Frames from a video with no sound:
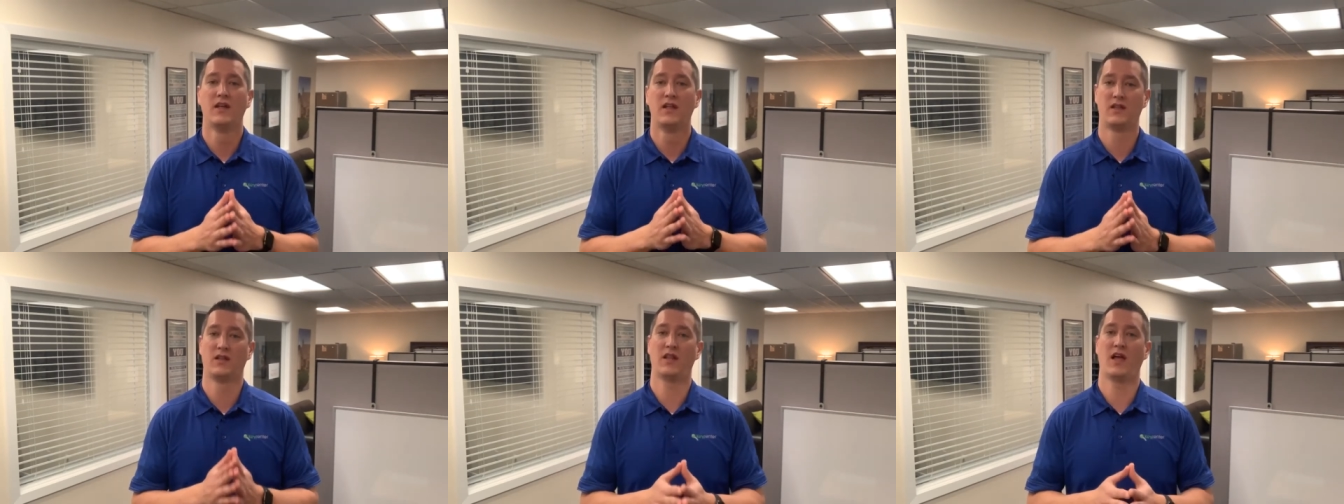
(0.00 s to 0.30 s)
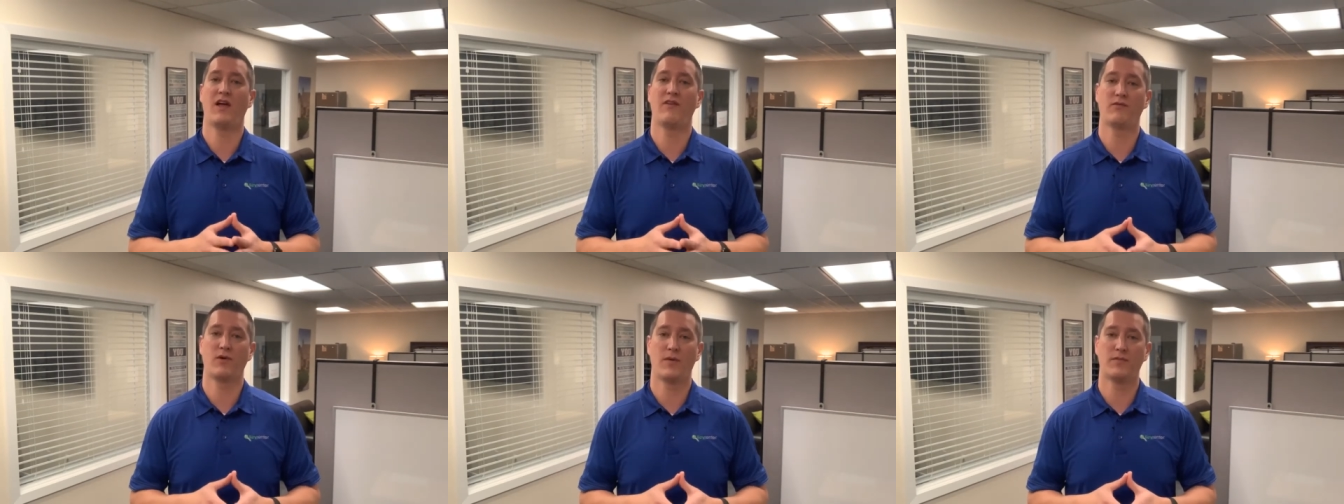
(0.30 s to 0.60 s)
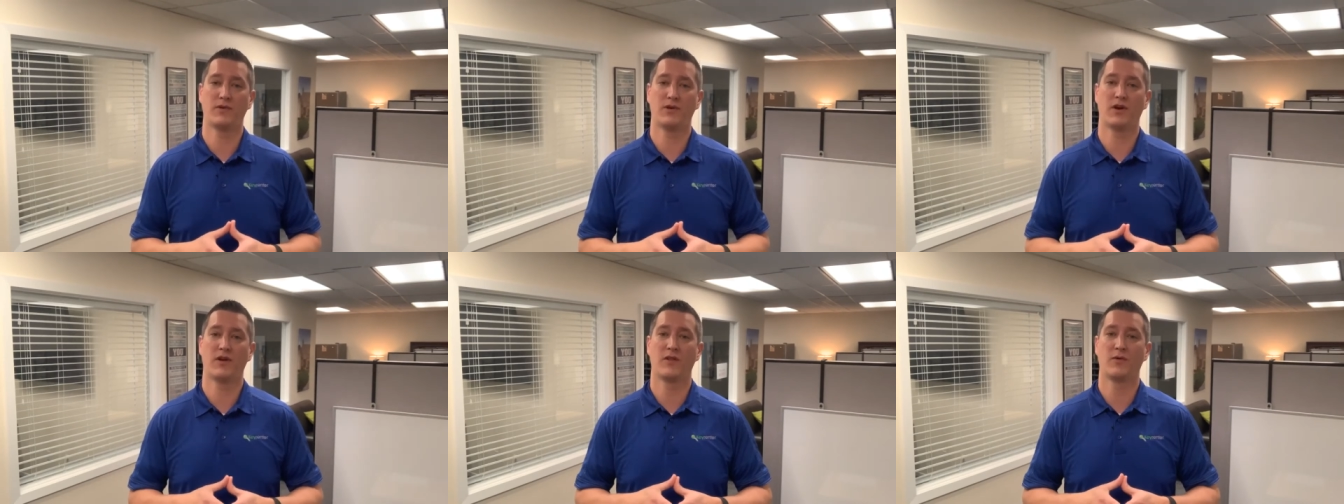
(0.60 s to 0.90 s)
live
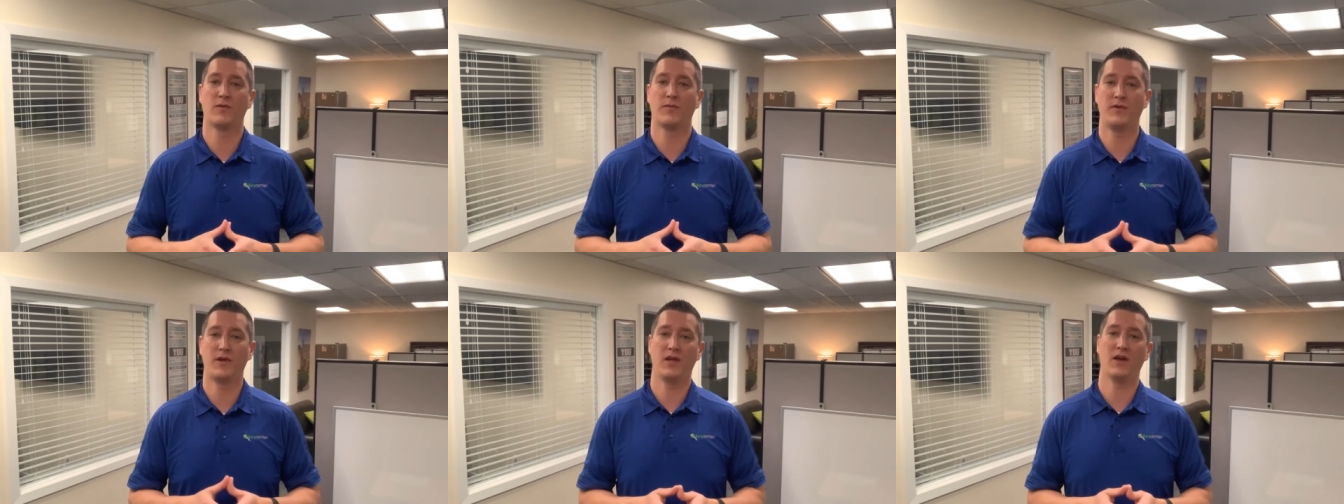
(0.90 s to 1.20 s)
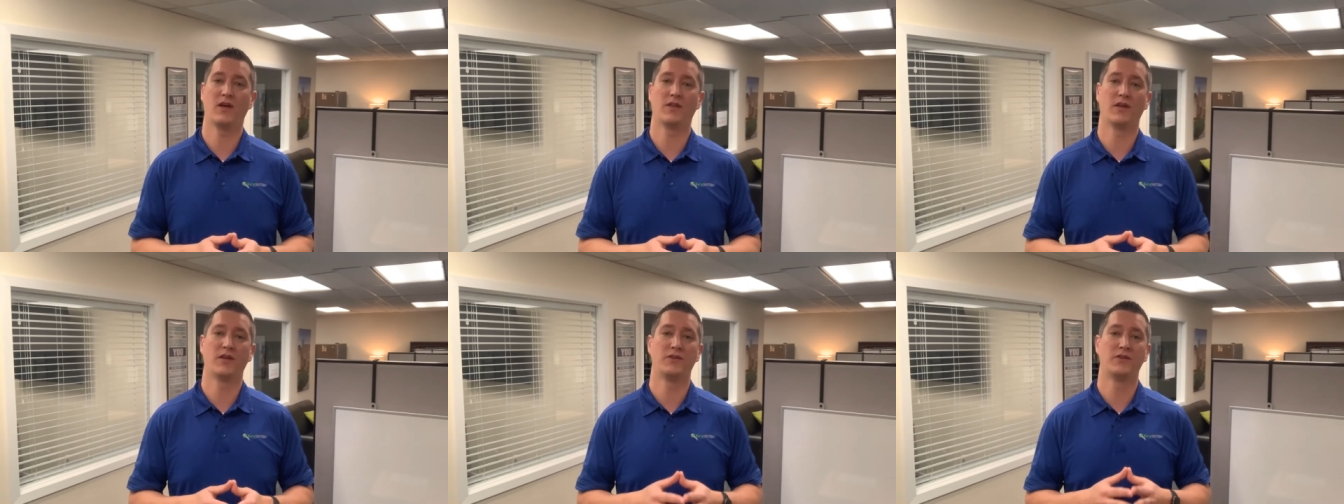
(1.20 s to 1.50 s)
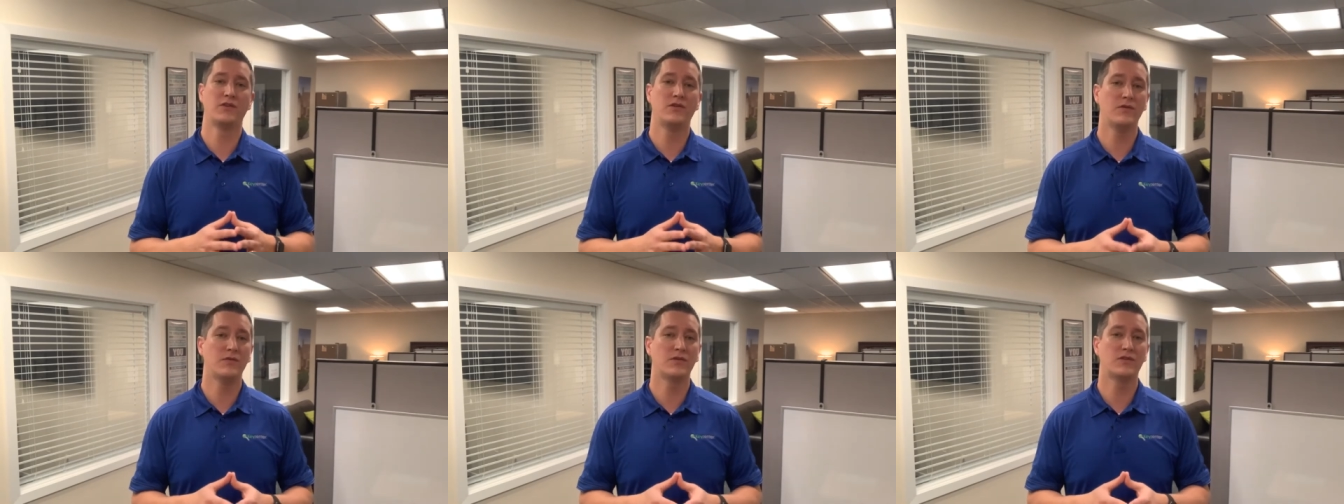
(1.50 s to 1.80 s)
webinar that will be held on
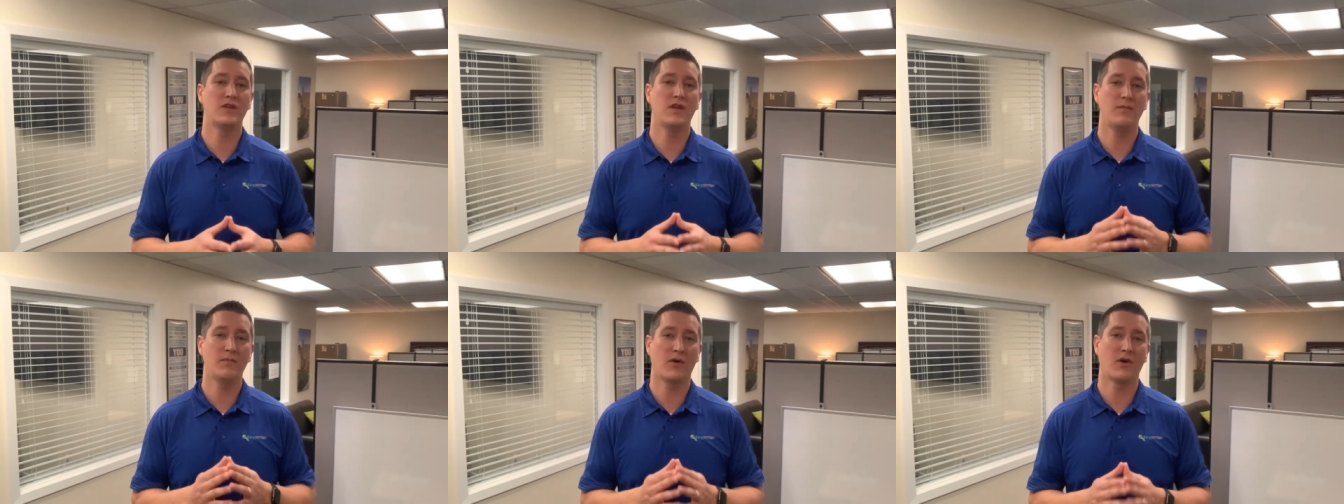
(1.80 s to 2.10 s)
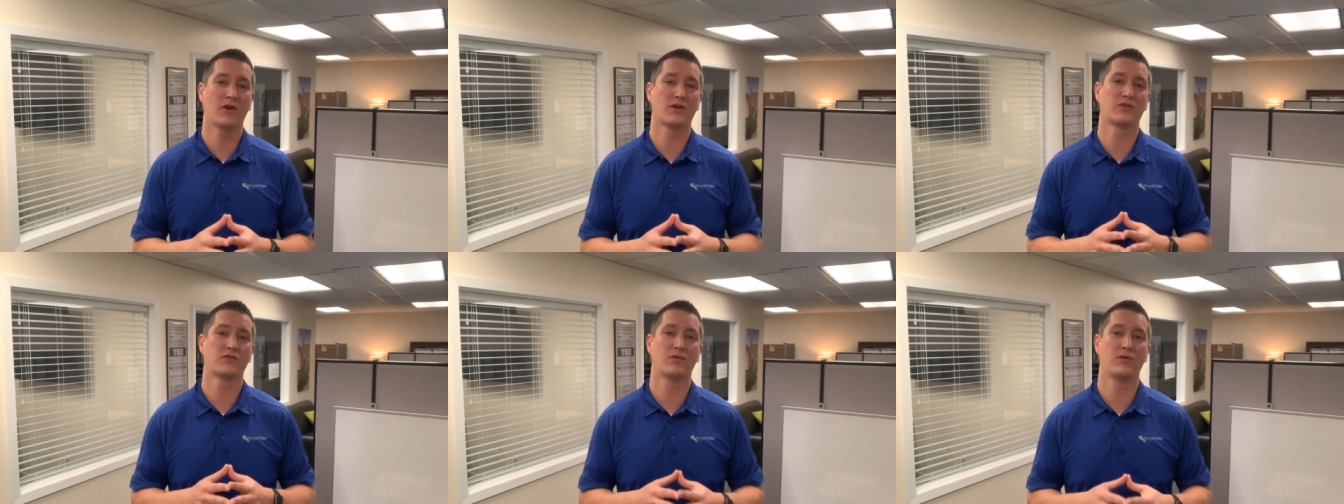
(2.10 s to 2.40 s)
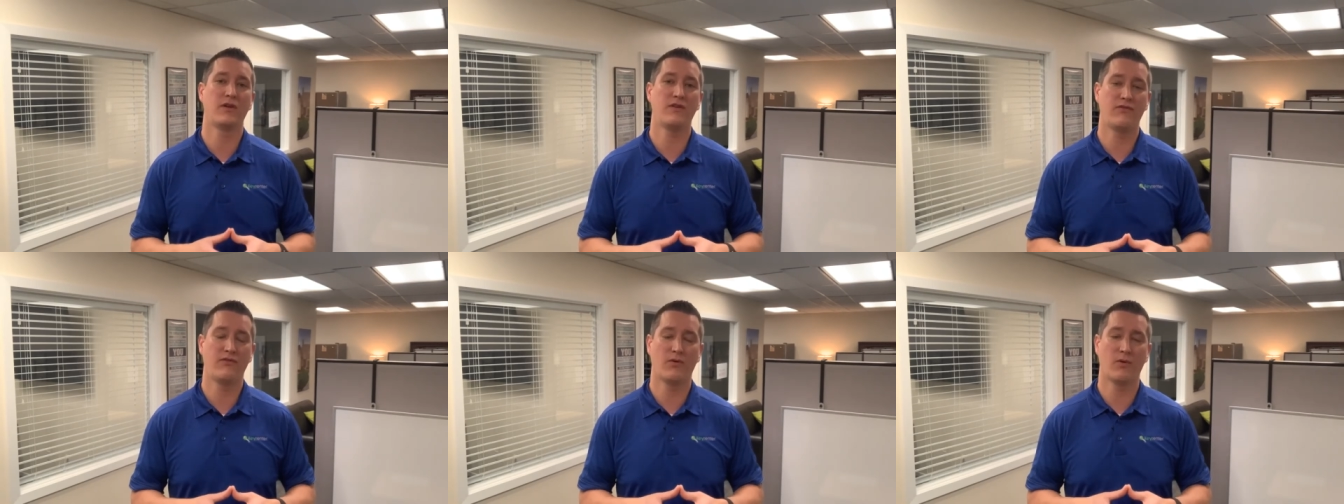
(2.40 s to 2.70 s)
Tuesday, March
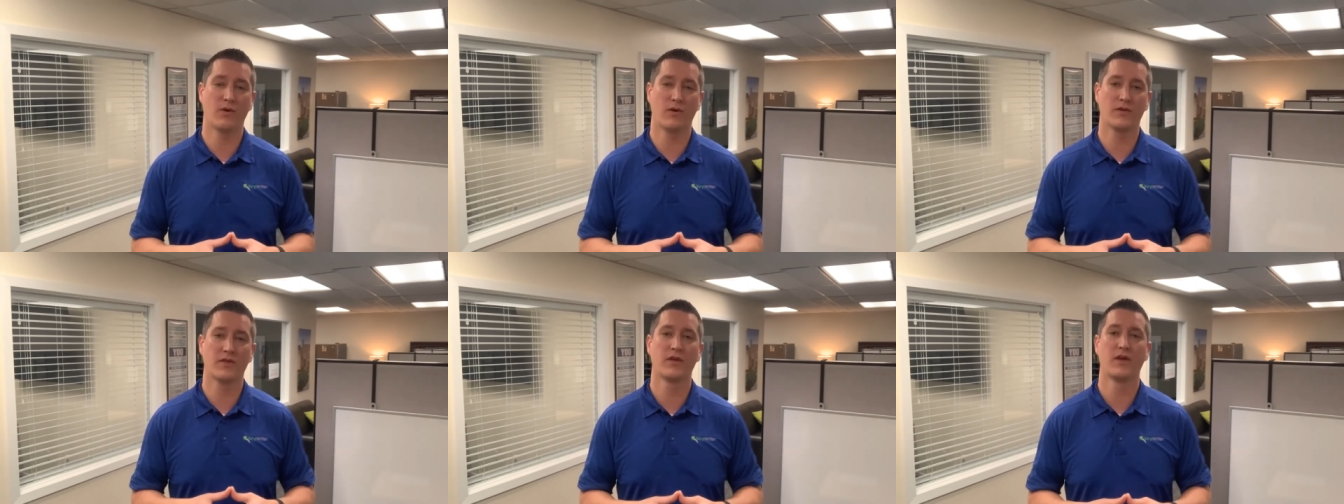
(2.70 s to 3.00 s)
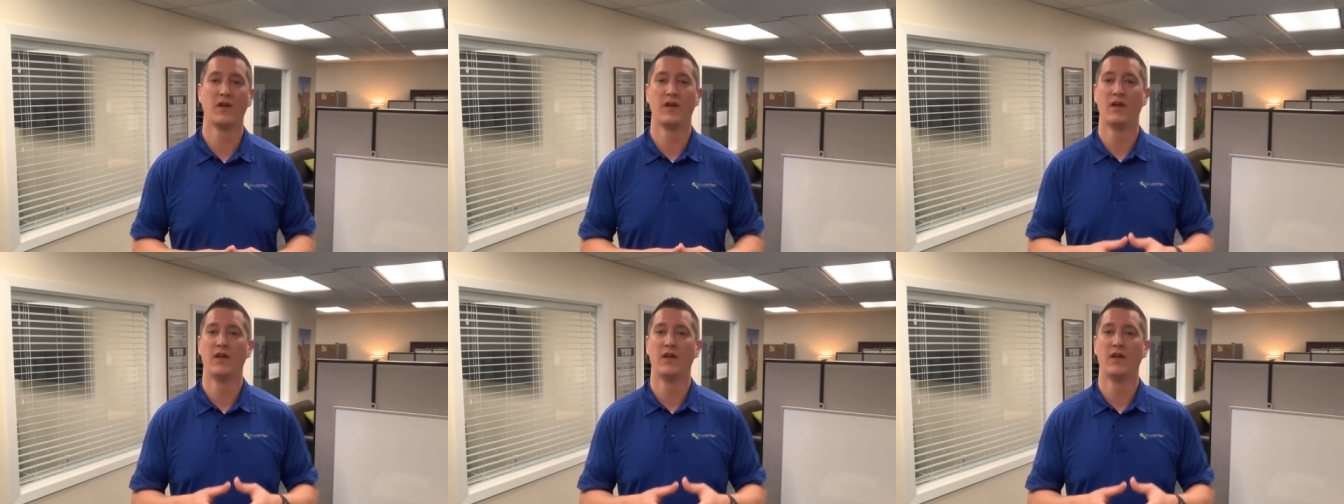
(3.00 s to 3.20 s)
twenty-fourth